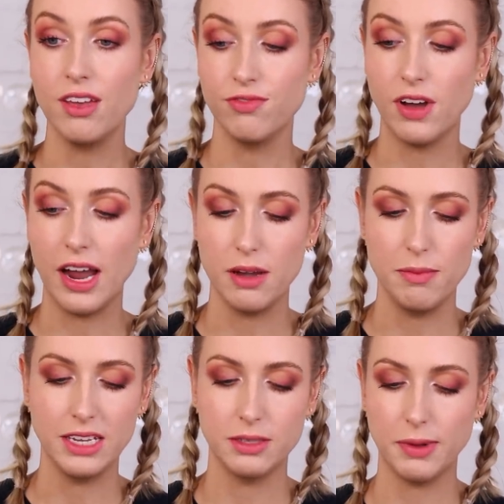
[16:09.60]
a fine
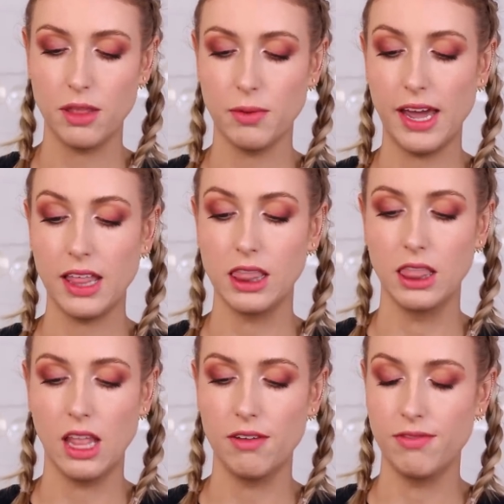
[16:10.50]
mist by the way,
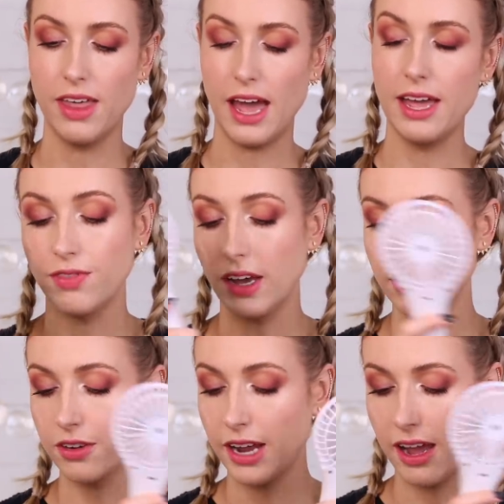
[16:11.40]
love that.
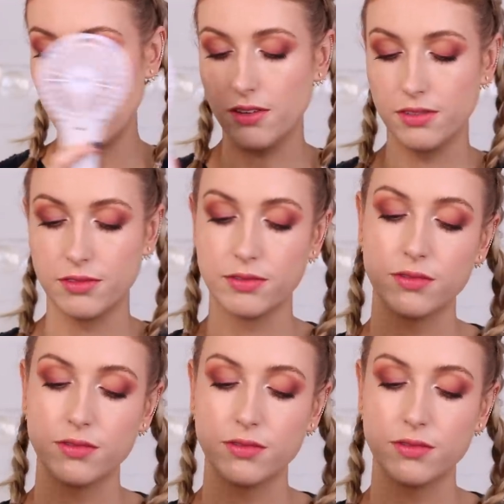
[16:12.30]
Fan her down.